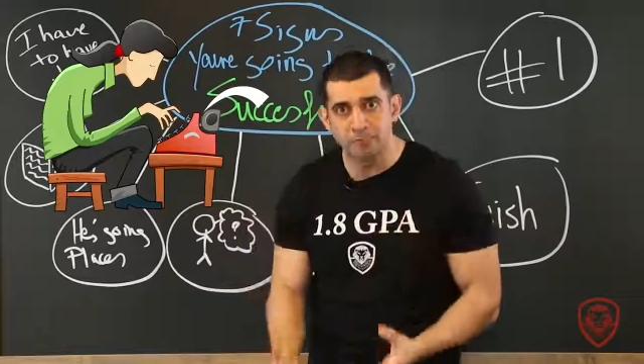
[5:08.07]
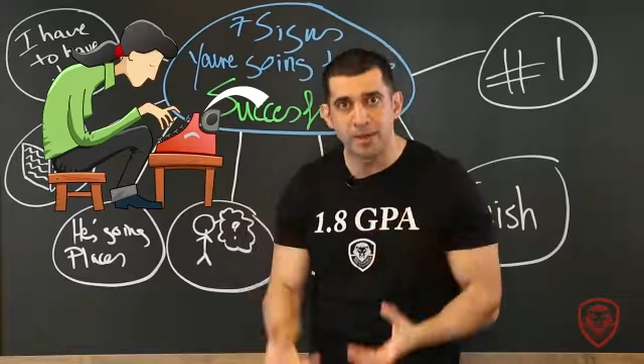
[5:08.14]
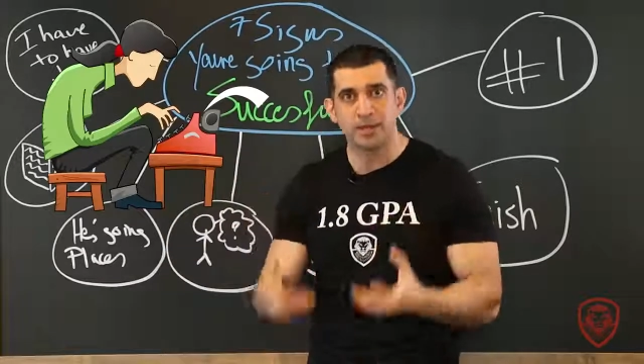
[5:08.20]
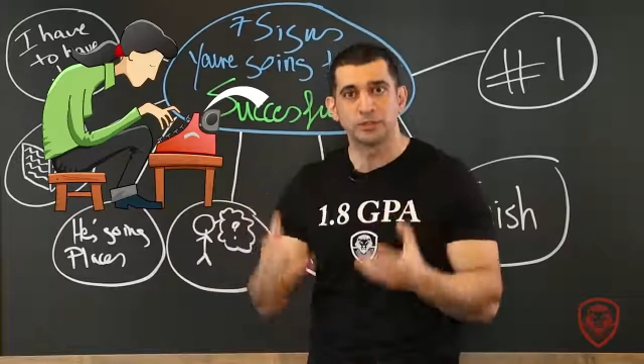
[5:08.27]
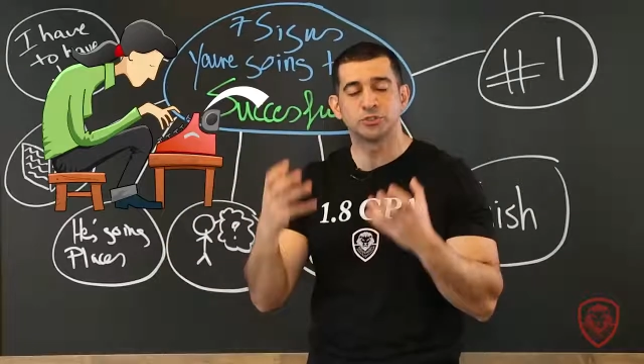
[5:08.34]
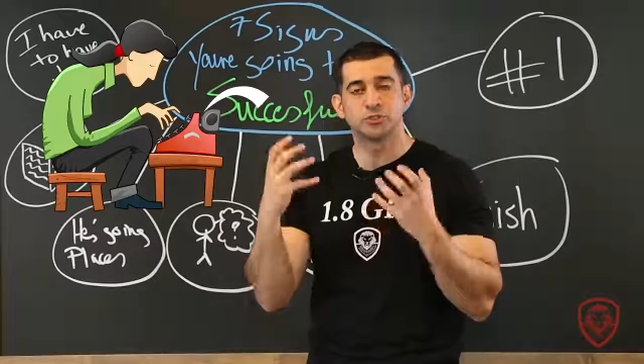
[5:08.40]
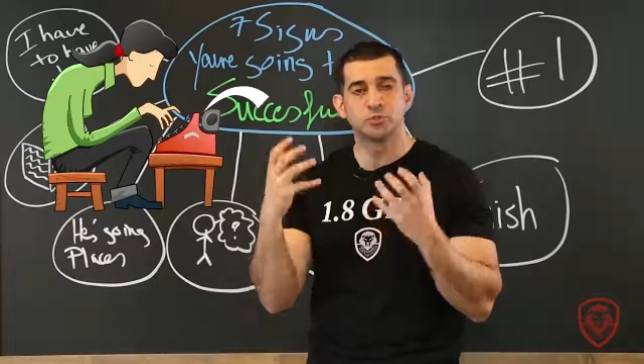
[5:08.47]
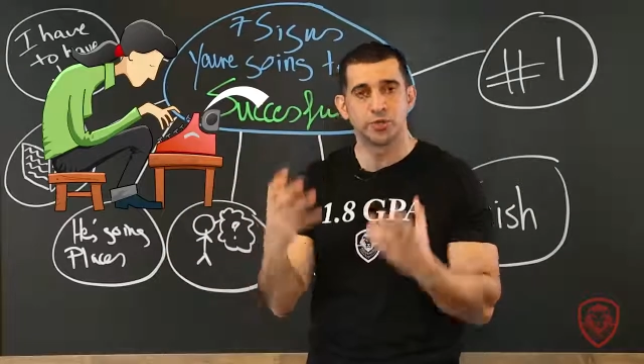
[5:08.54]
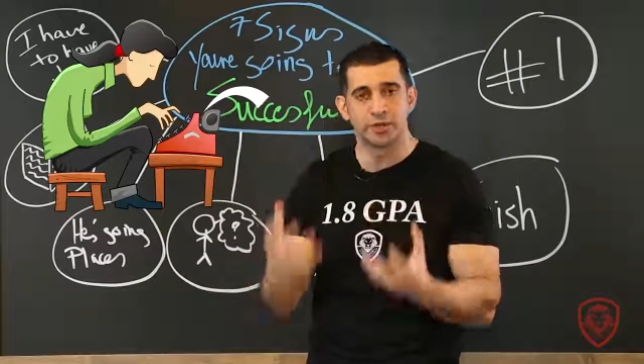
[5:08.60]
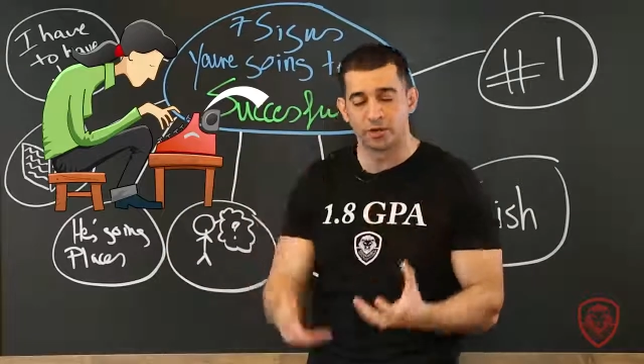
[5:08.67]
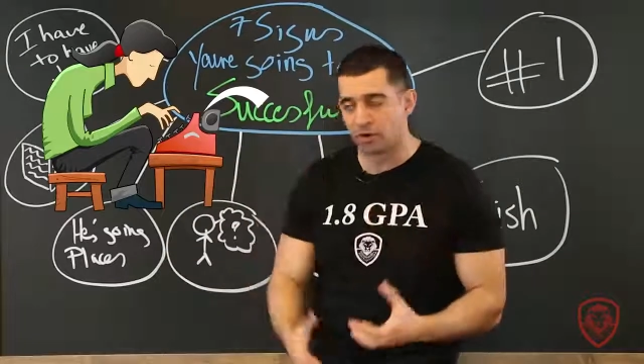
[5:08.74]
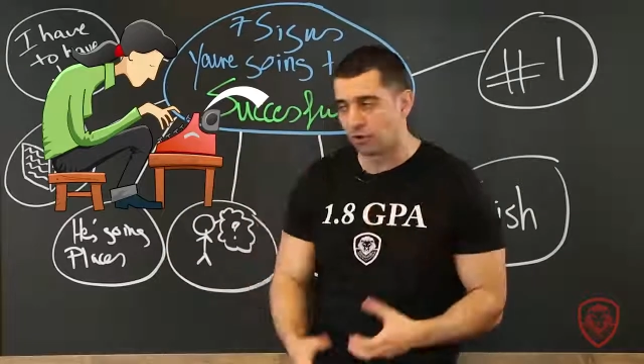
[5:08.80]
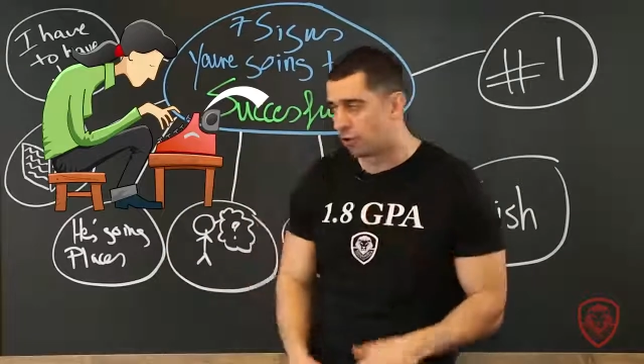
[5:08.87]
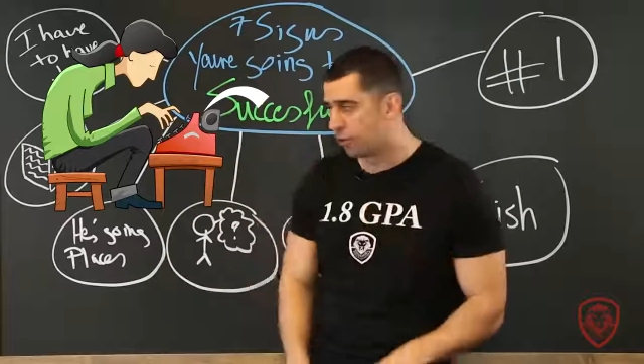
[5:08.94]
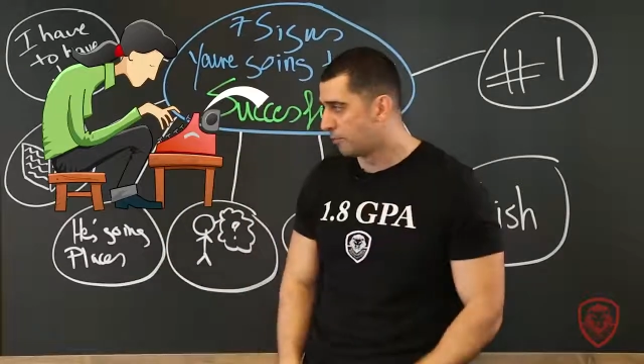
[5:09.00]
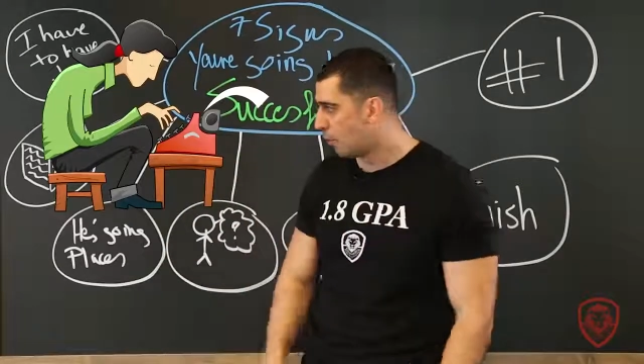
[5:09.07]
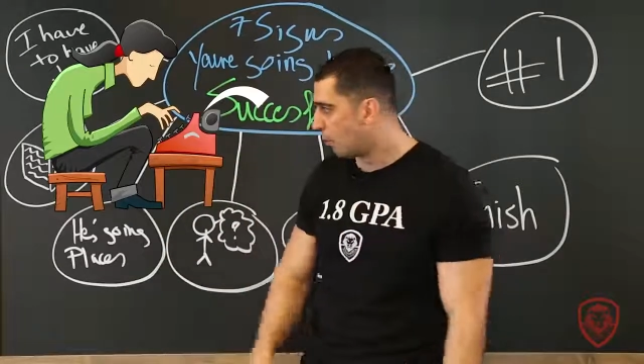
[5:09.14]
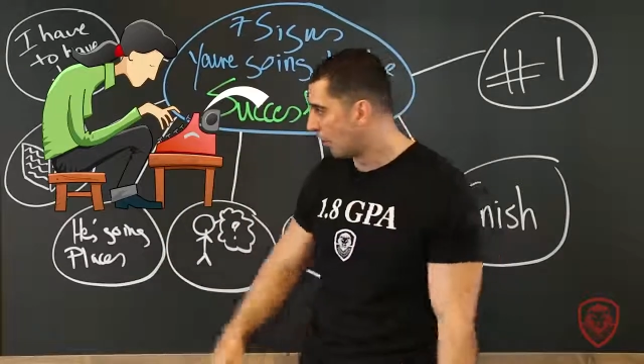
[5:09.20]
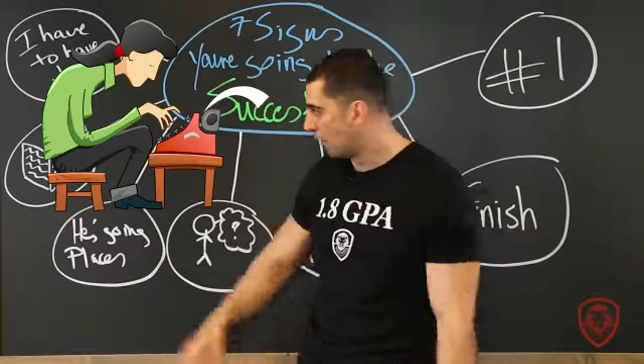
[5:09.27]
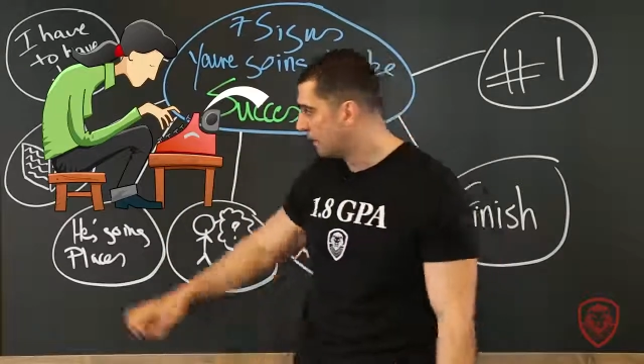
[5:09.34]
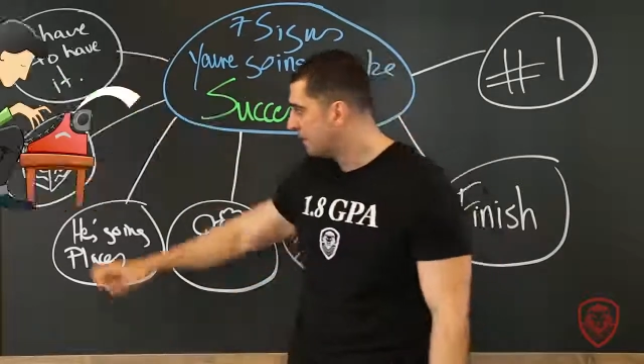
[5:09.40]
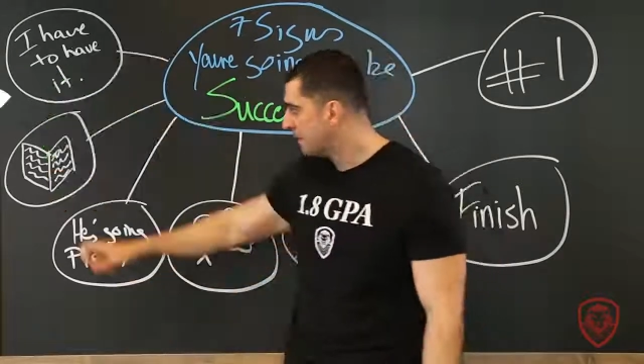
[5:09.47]
better student and learn
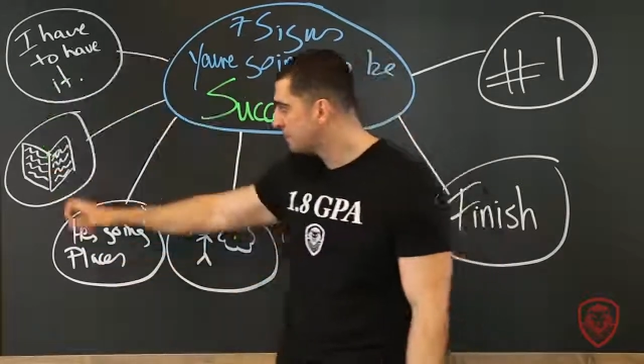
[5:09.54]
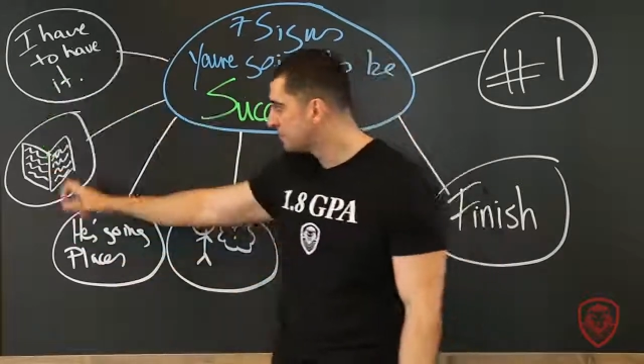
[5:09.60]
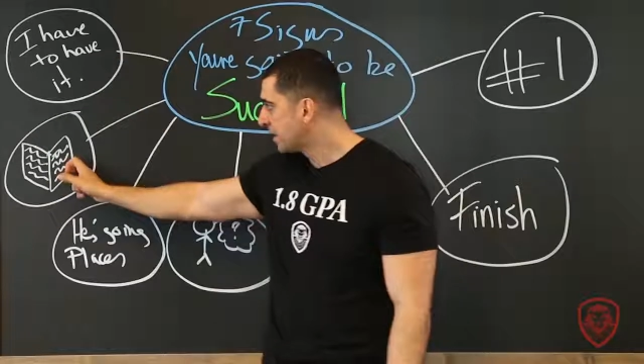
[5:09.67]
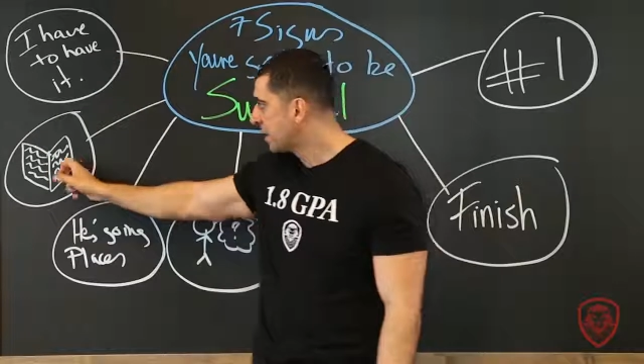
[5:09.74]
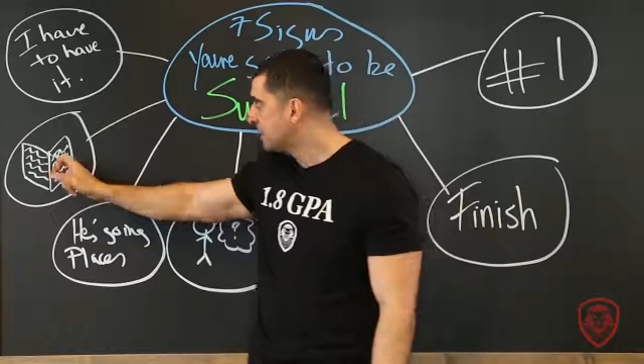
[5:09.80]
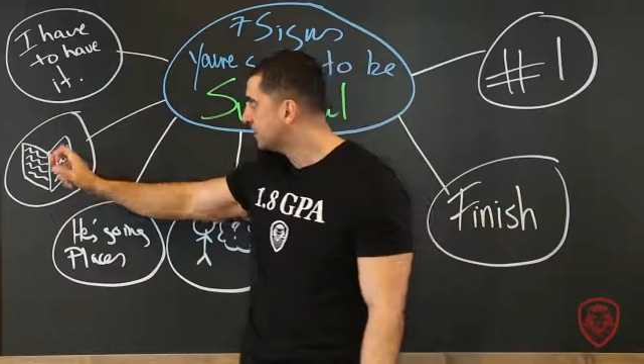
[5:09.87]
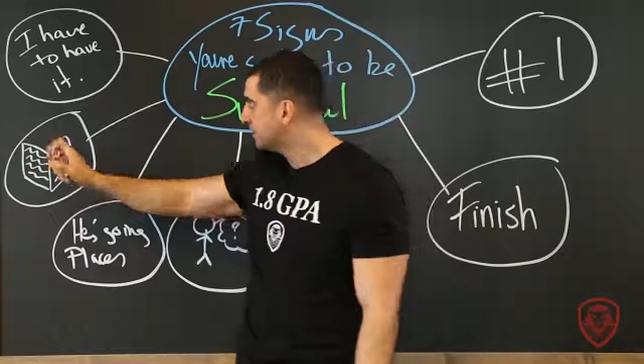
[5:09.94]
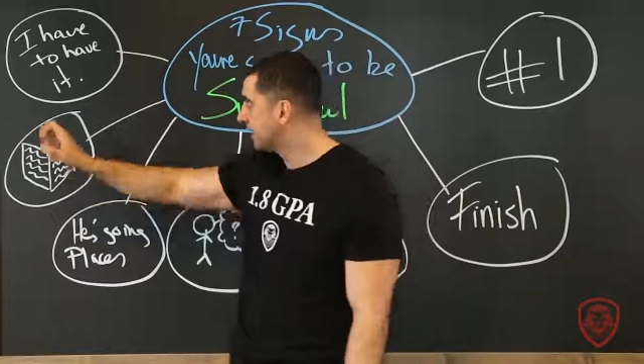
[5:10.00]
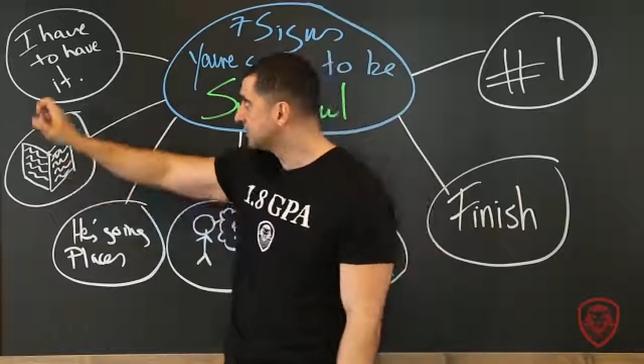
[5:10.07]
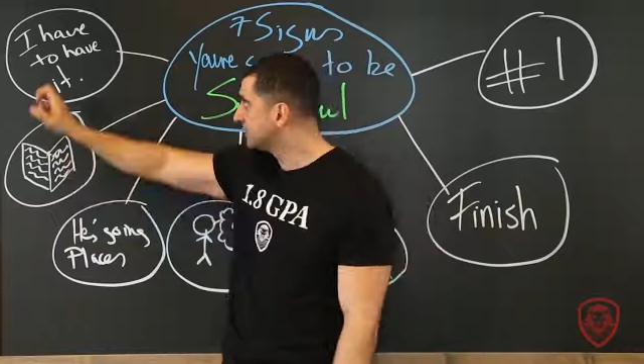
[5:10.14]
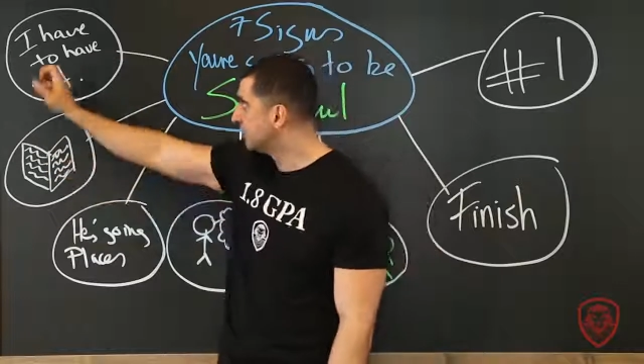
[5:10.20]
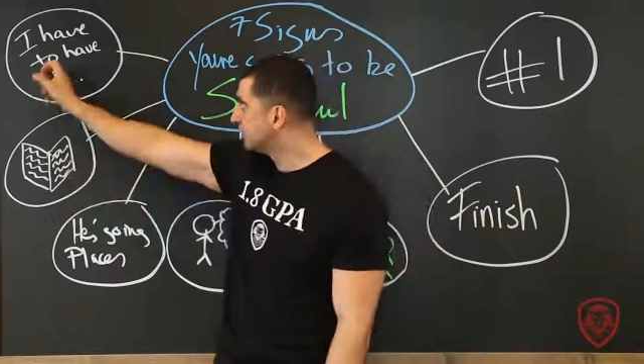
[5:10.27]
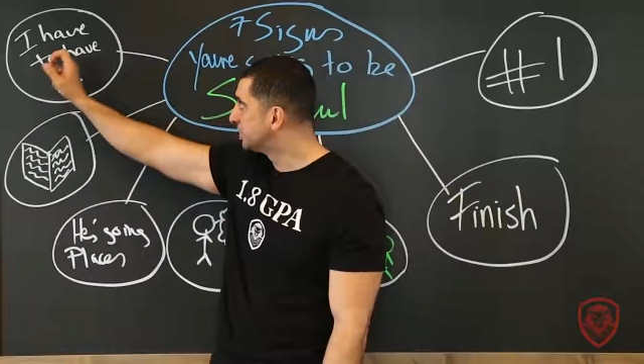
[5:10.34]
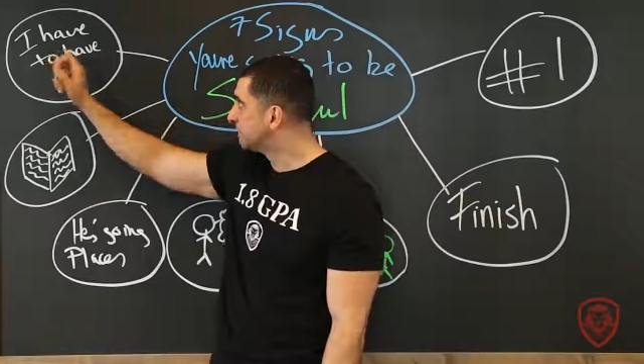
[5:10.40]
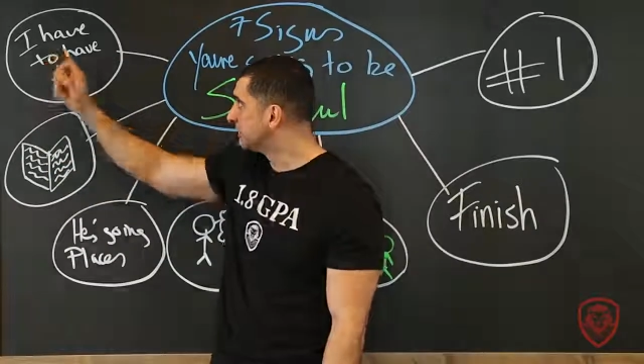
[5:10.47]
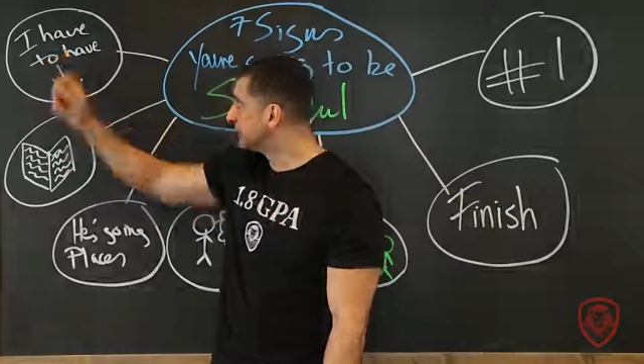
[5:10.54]
more. That's number